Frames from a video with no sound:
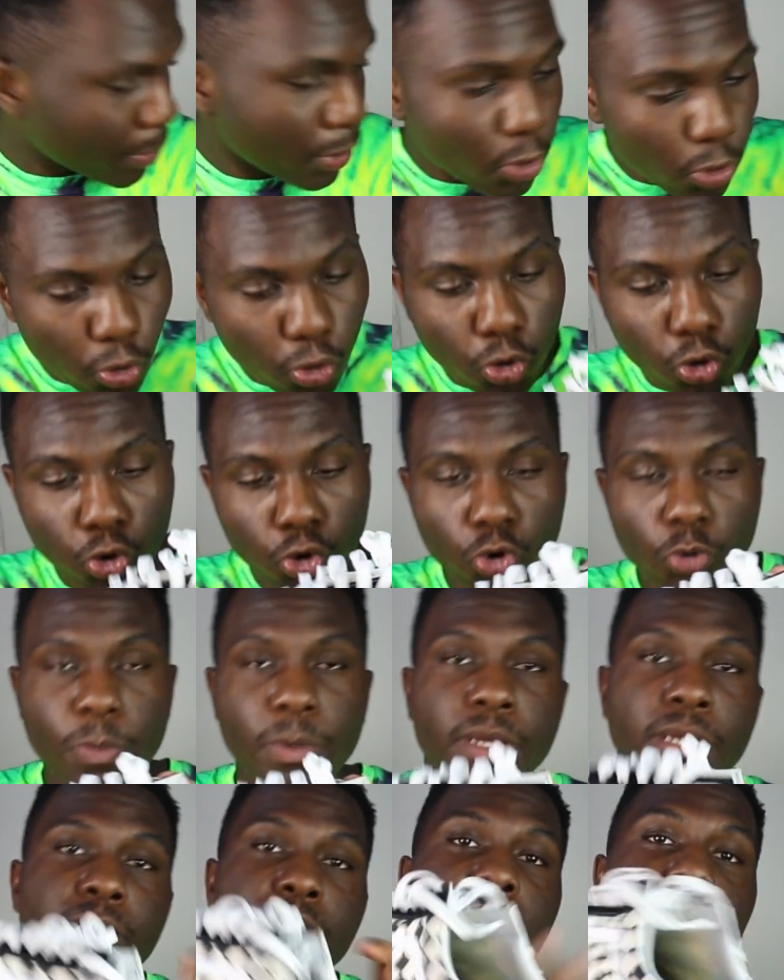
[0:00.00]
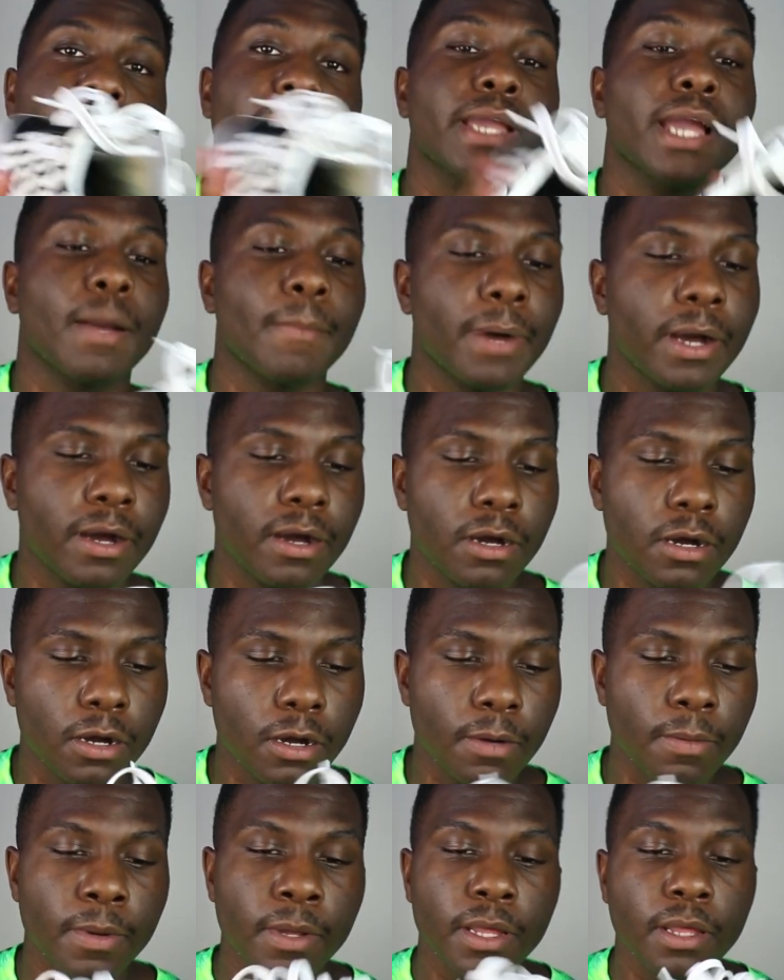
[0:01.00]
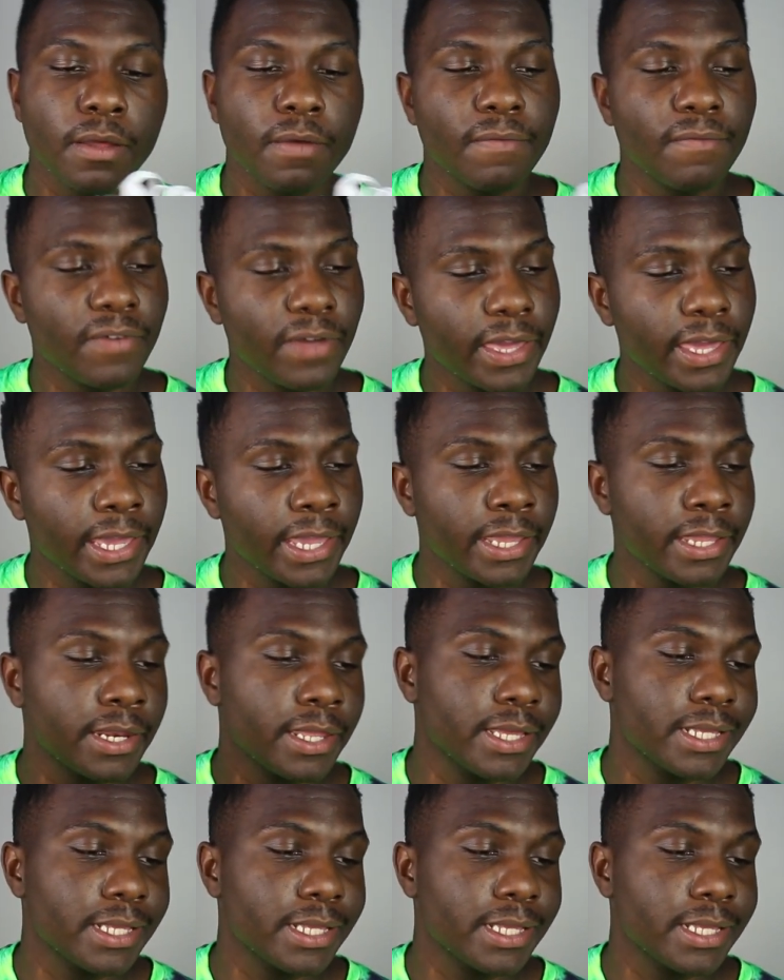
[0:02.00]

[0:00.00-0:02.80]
Boom! Then we got my um Van